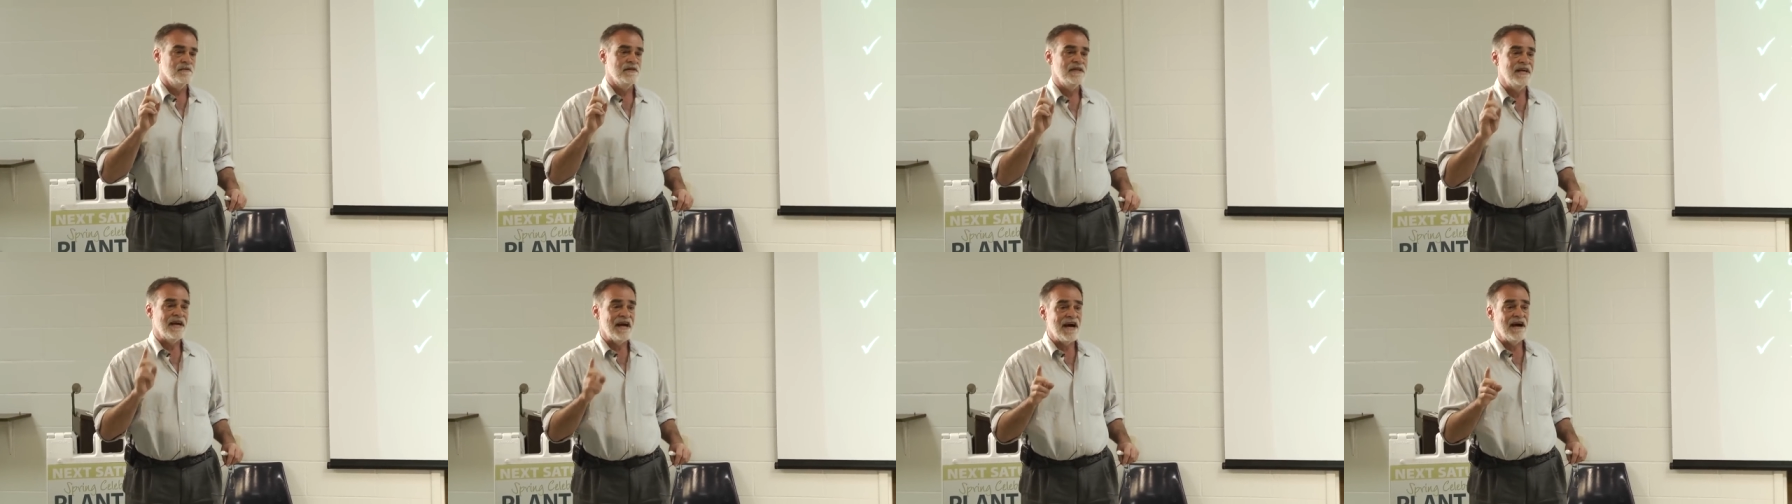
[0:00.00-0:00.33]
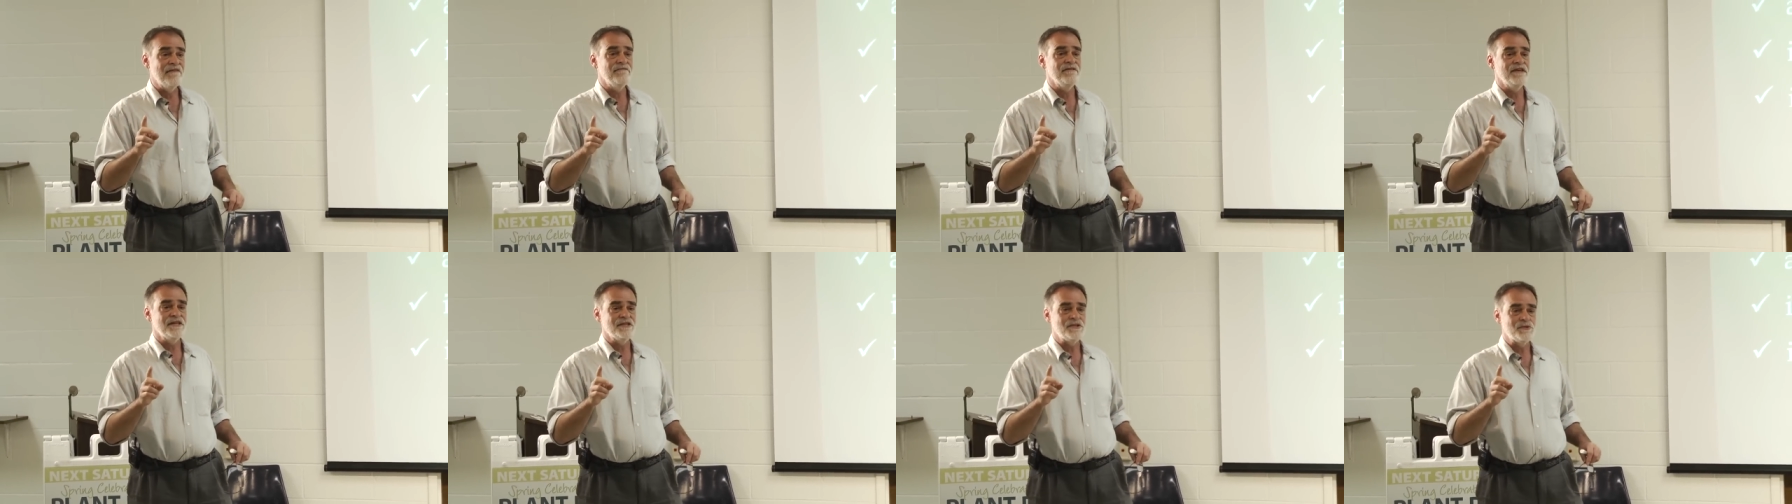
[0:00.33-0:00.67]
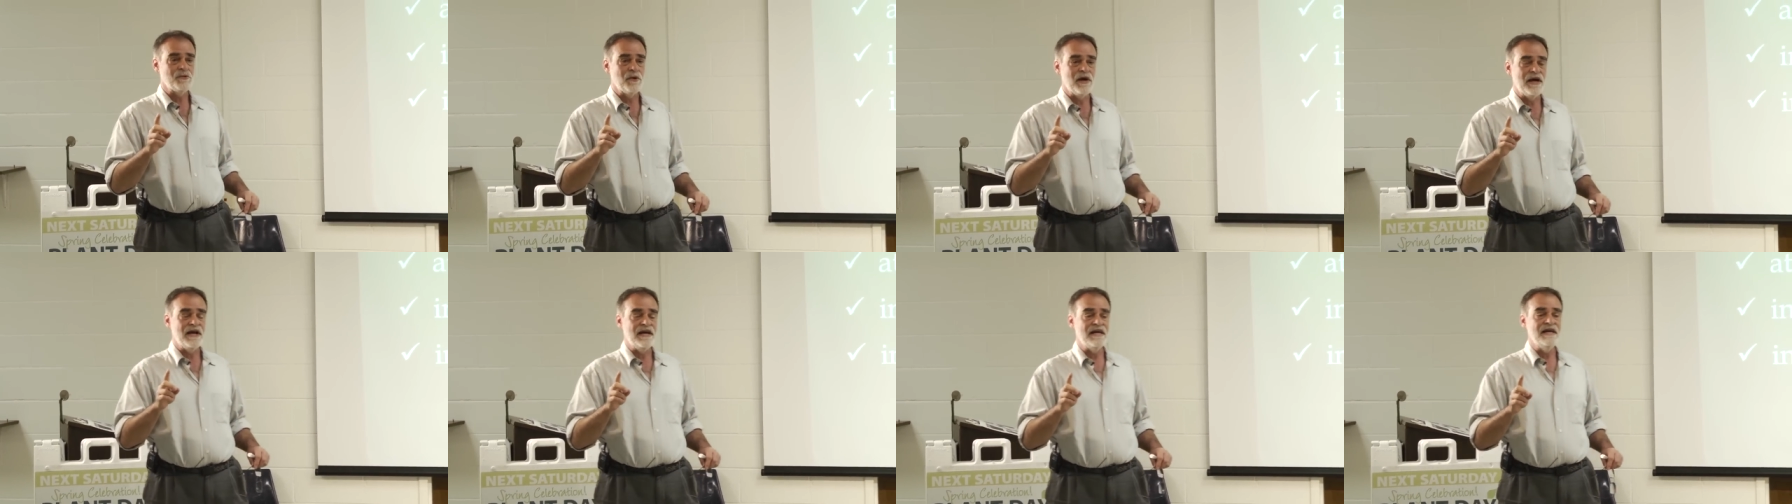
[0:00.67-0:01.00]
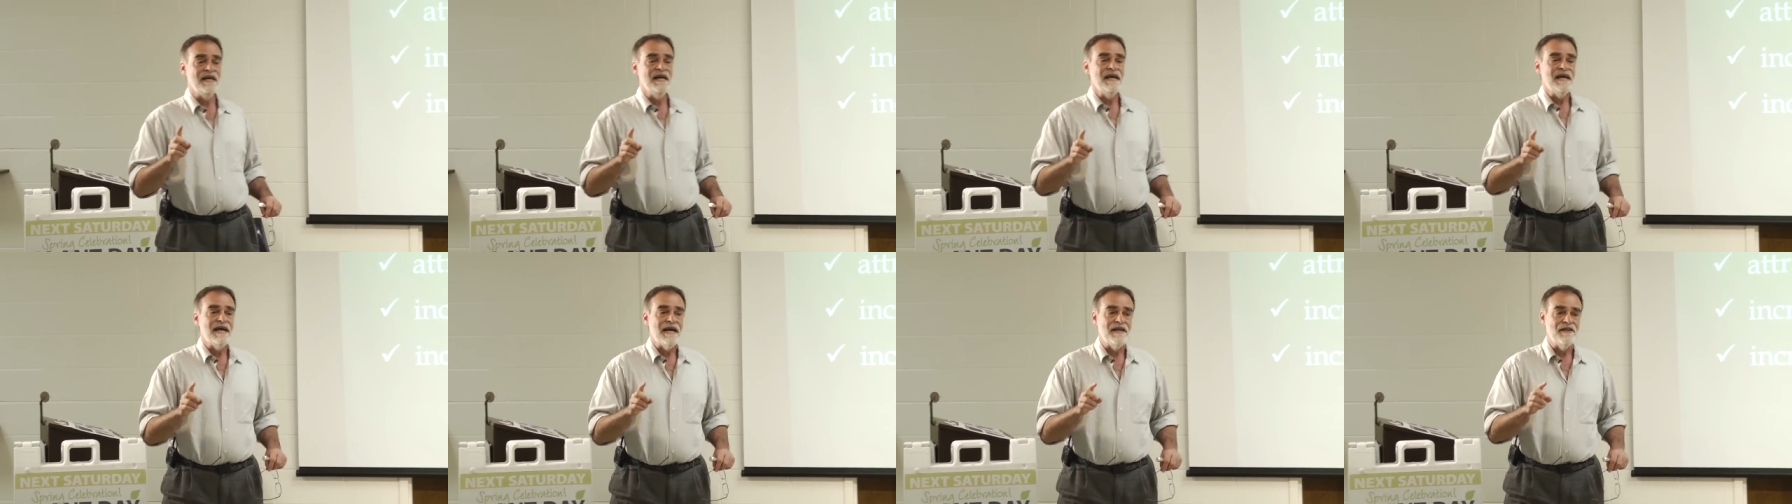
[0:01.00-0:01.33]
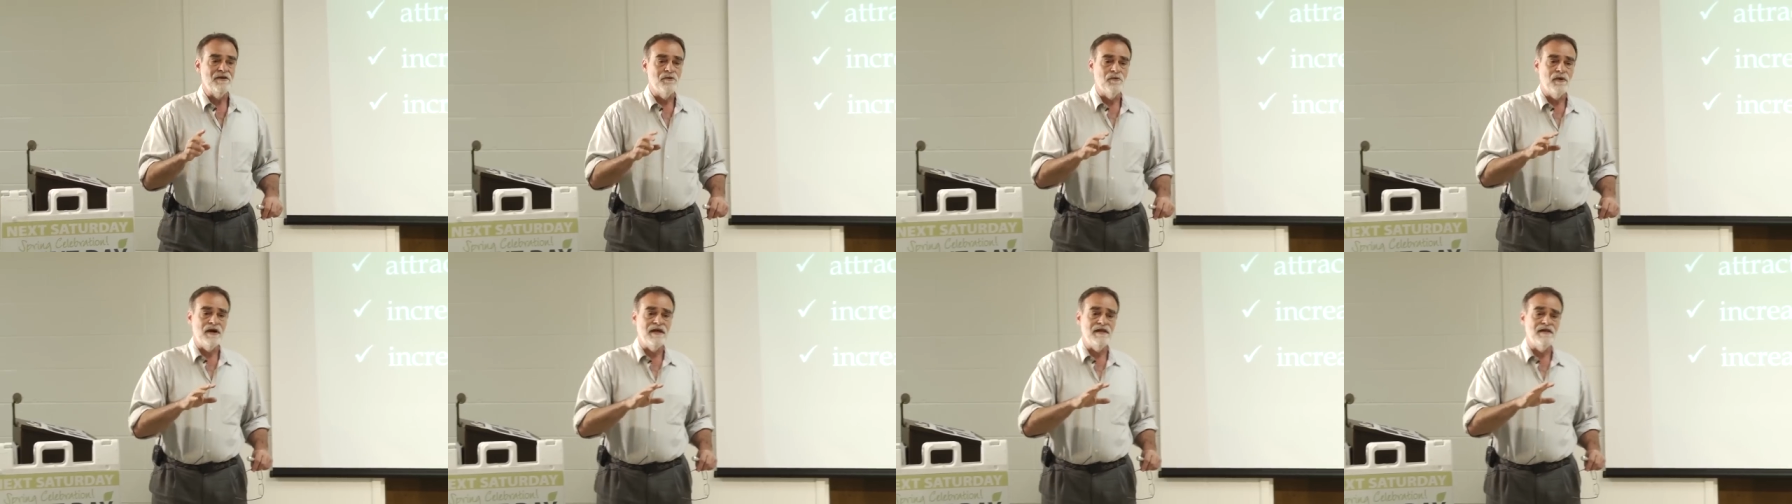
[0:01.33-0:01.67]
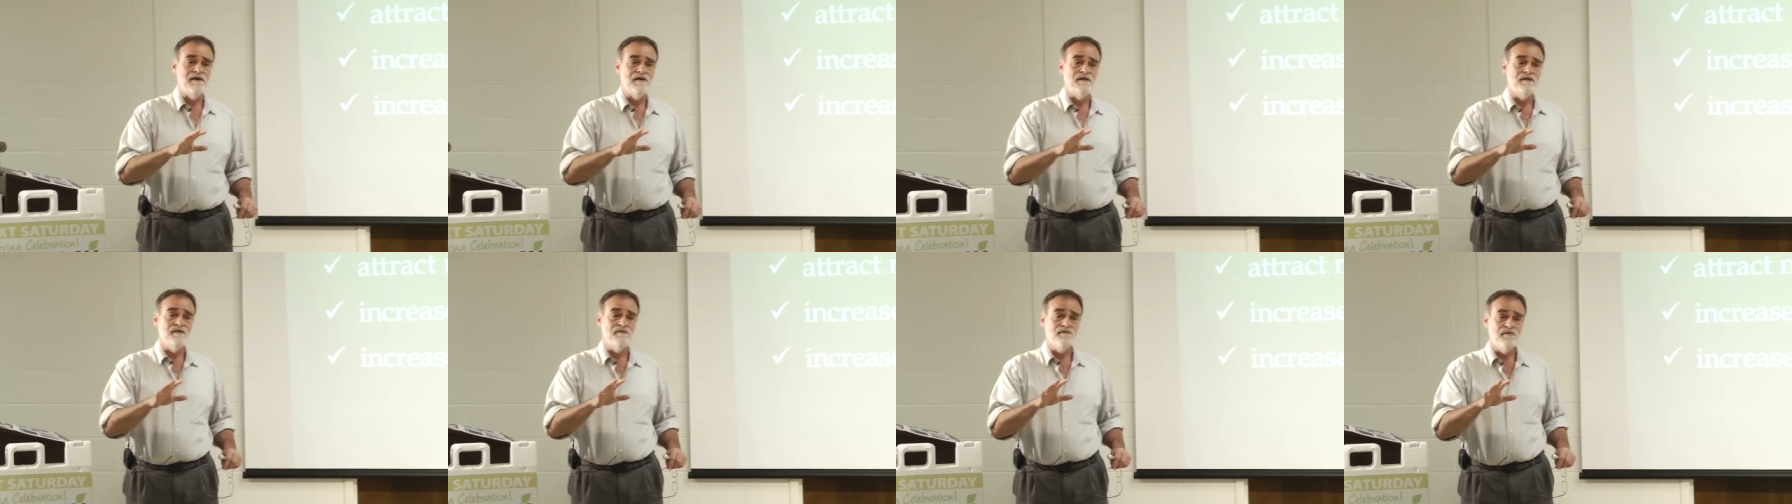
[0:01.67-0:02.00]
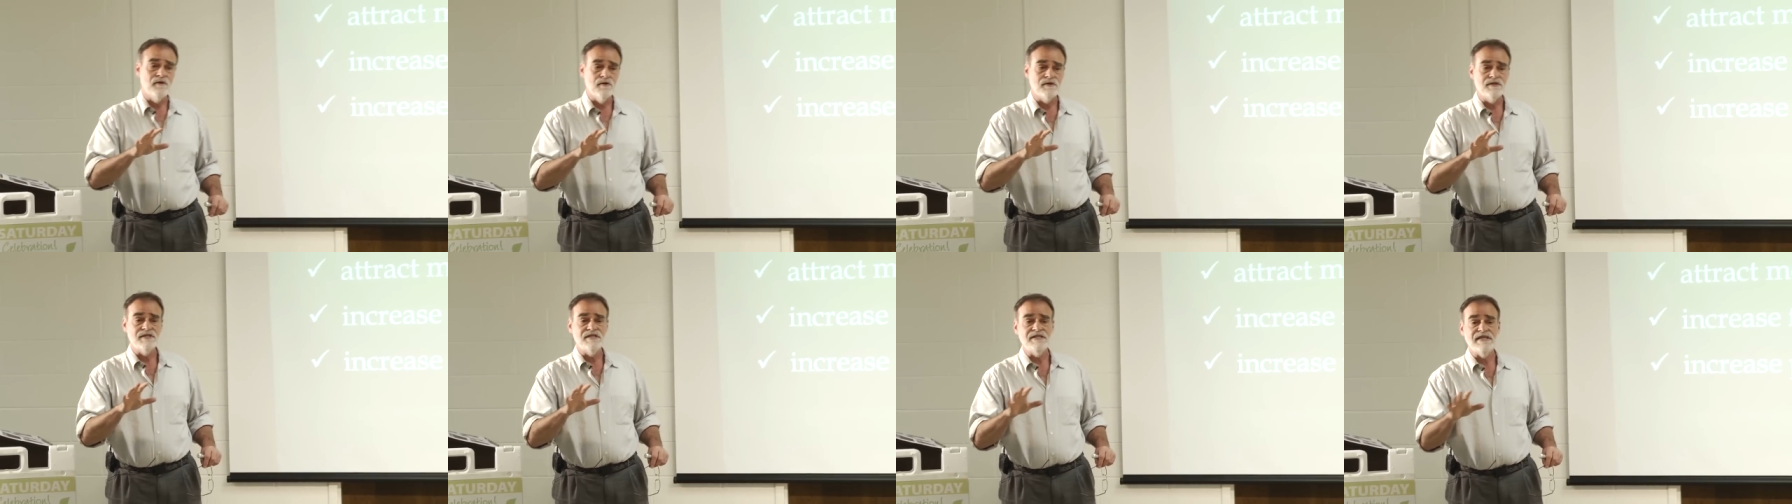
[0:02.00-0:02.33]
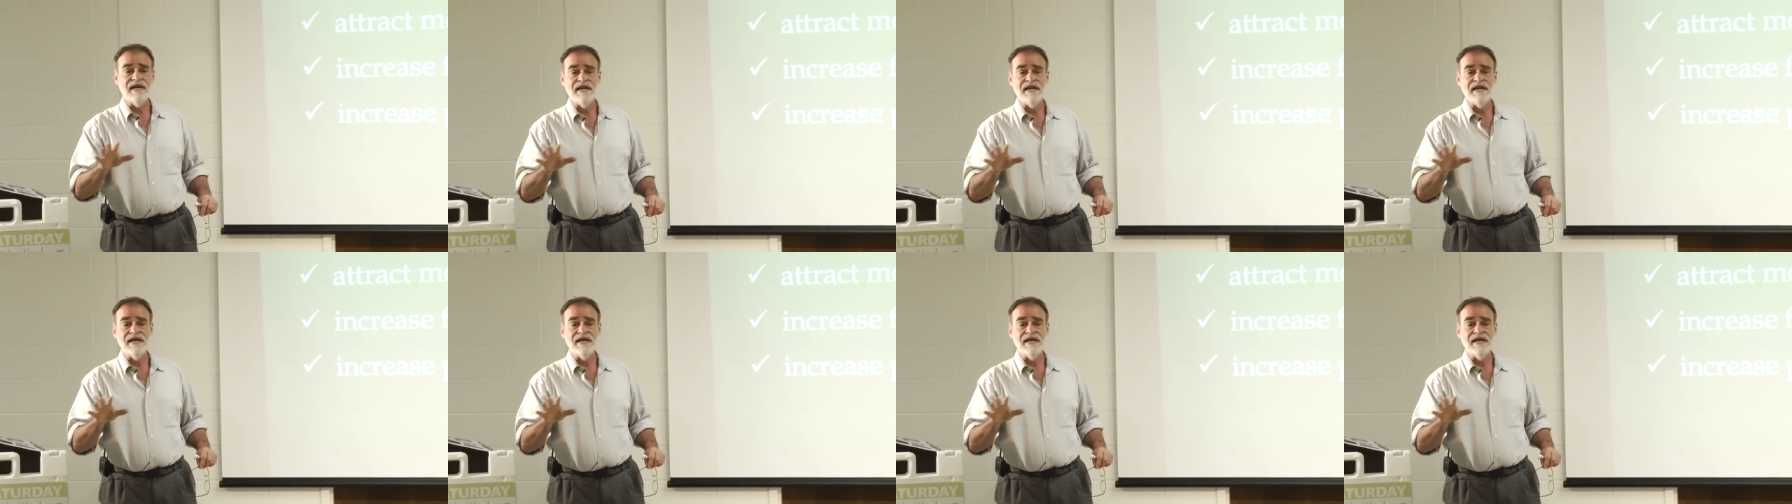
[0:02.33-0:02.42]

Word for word: The obvious way, and the way that folks